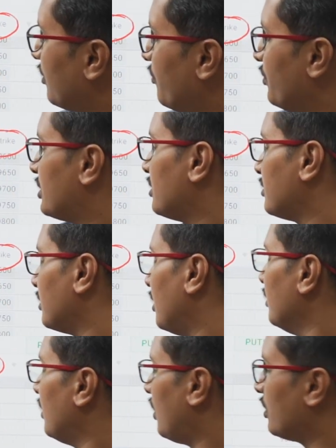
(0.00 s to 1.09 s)
which is
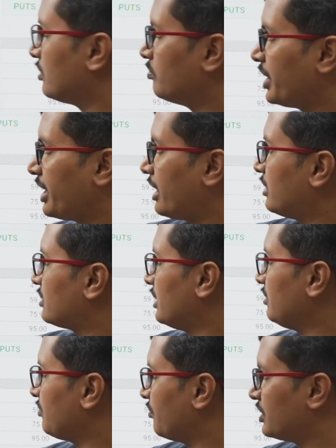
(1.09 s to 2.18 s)
on my right side
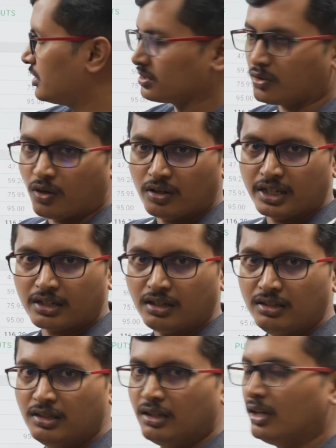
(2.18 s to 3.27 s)
which is the call data,
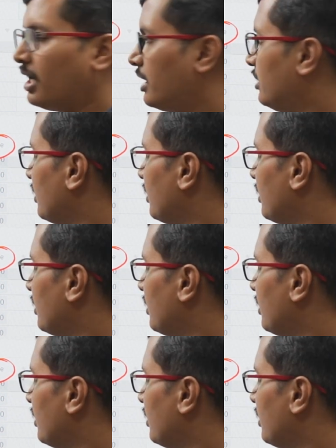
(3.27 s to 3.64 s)
and